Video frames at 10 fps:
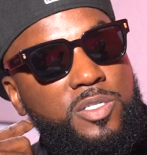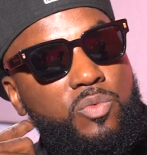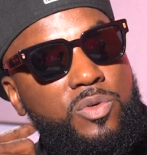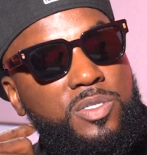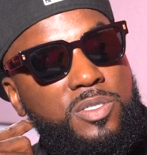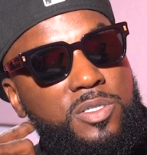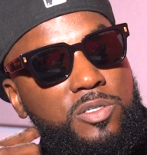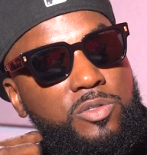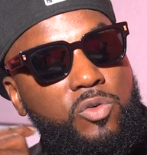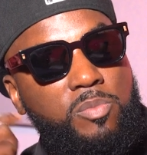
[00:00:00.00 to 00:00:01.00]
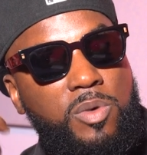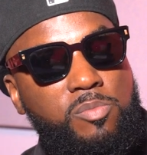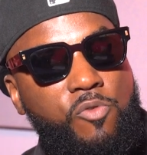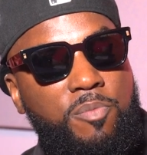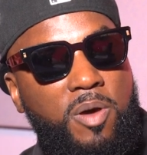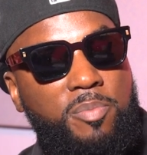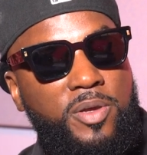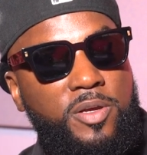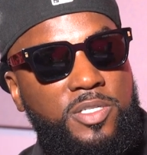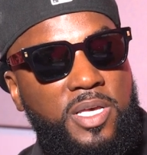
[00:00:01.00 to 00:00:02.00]
it was, you know, my, both my
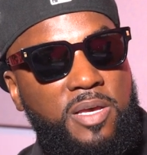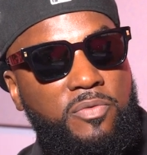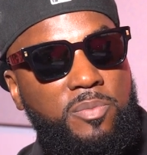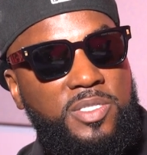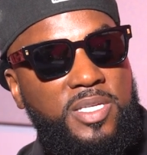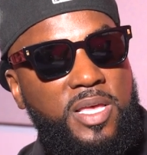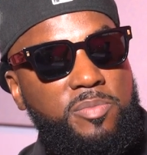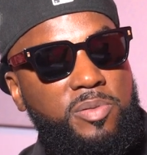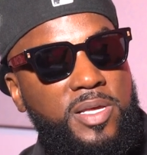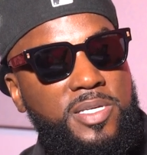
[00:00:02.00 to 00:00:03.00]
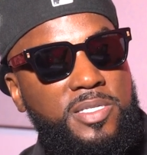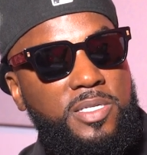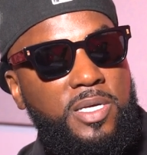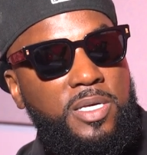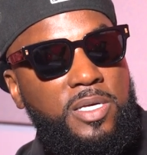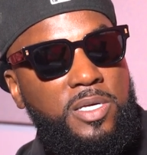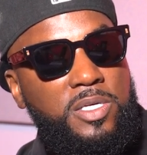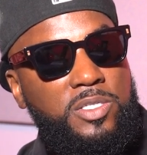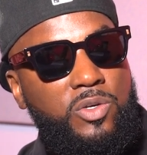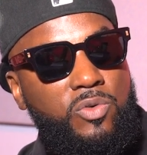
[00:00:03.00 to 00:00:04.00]
parents came from the same place. Mm.
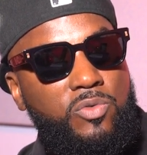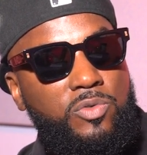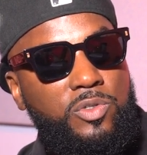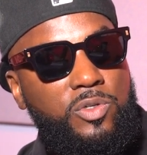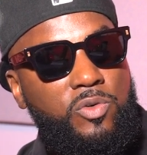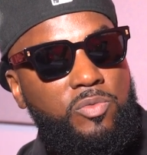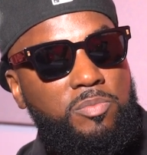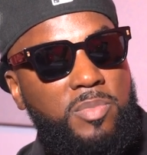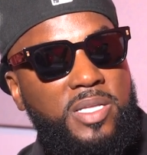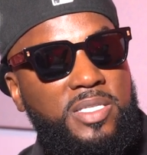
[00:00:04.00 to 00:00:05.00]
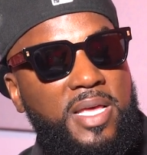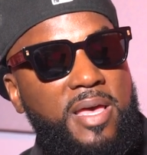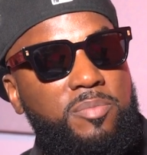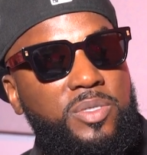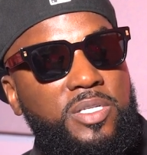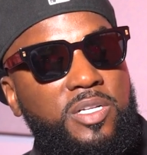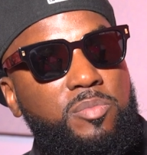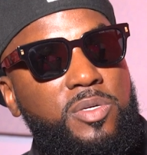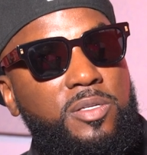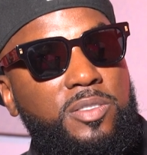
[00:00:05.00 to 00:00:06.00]
So, you know, my dad being in the
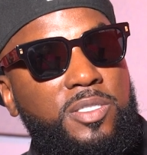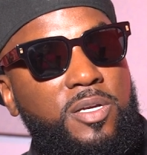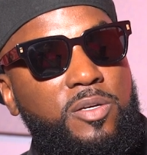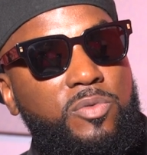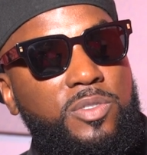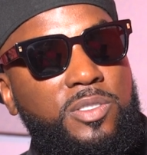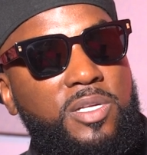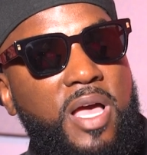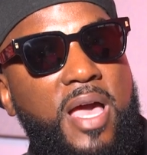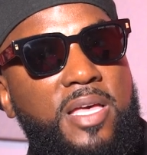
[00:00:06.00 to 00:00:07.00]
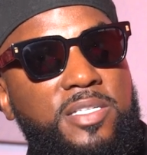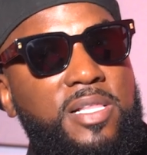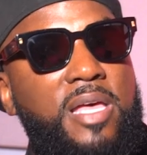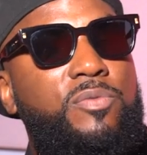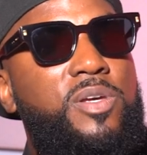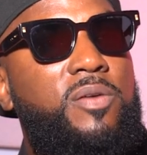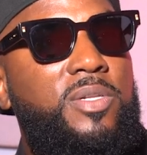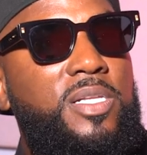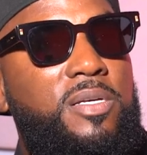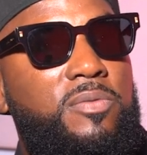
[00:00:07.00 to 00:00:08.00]
military was the highest life we ever
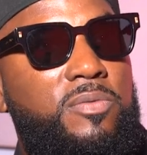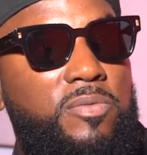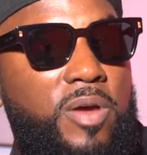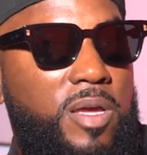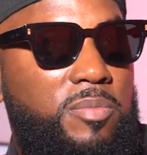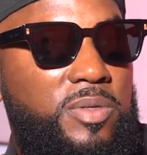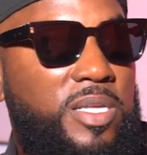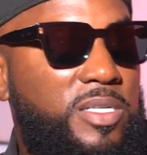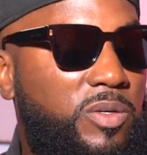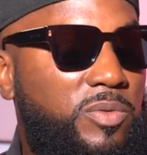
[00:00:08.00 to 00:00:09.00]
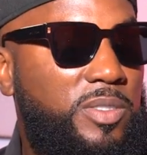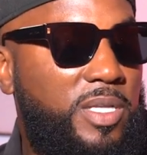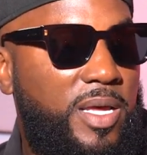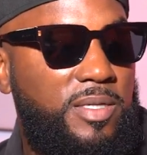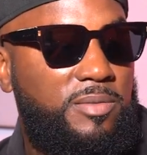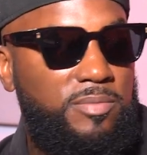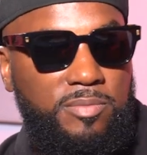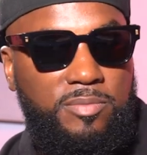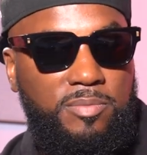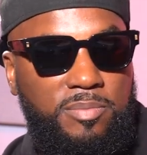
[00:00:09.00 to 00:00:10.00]
lived, right? But that's only like
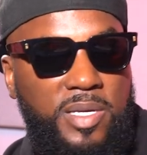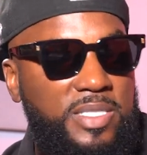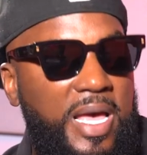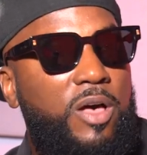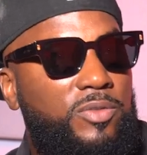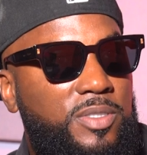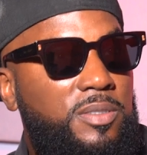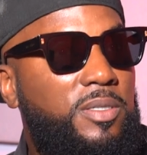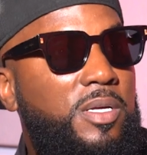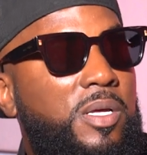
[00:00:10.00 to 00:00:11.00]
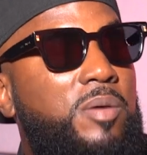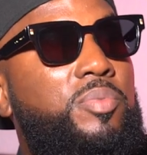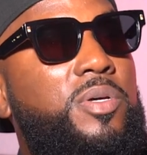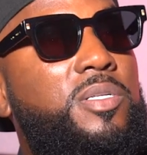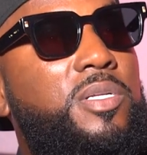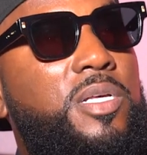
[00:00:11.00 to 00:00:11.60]
base housing. But